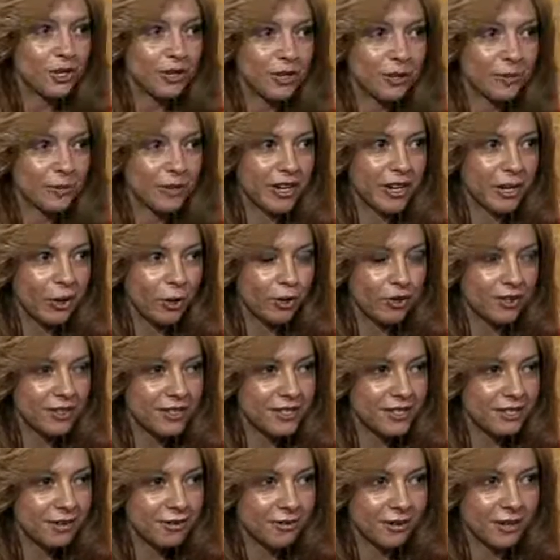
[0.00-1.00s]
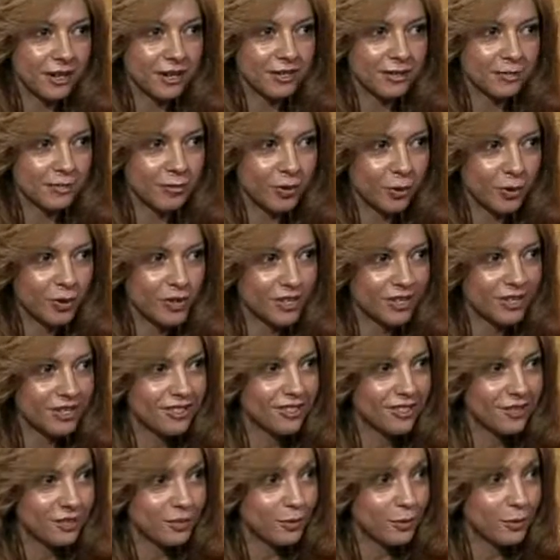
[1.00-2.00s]
bring all these different
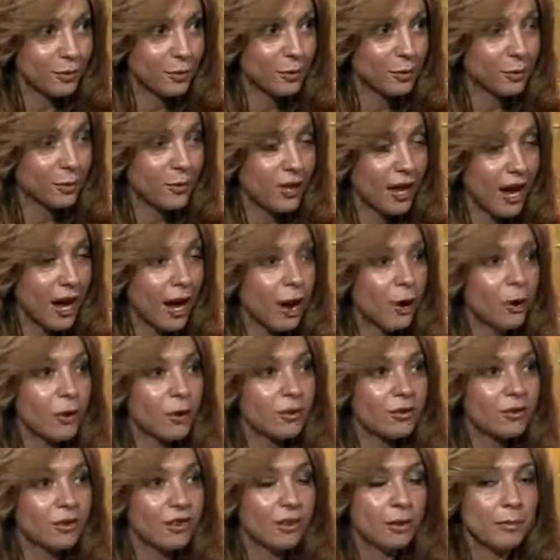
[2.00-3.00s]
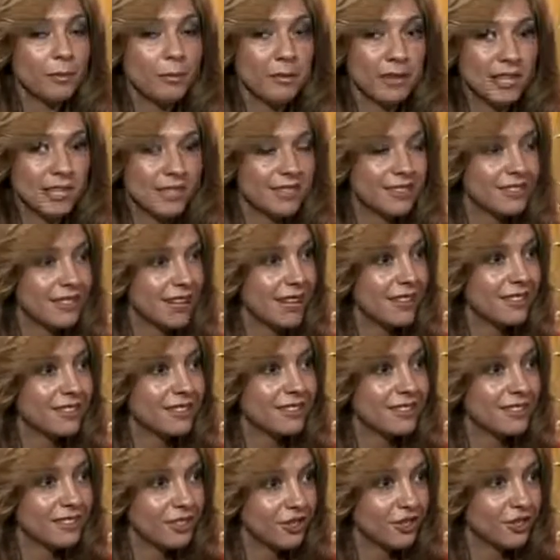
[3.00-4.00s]
approaches to now the Middlesex
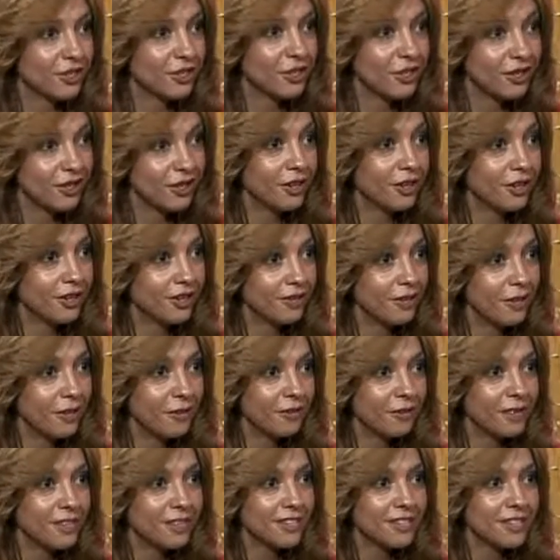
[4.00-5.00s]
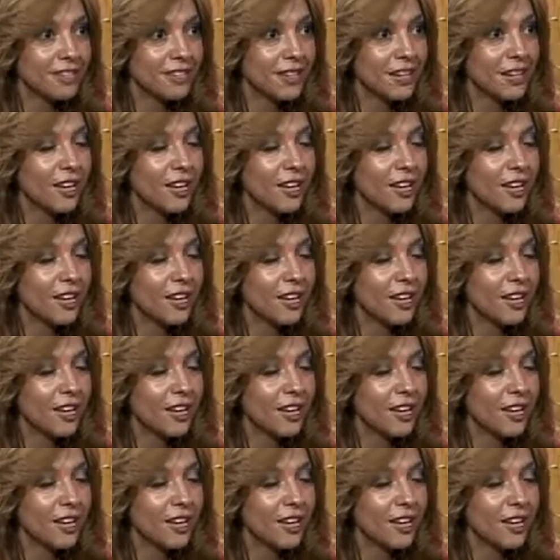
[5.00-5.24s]
District Attorney's Office.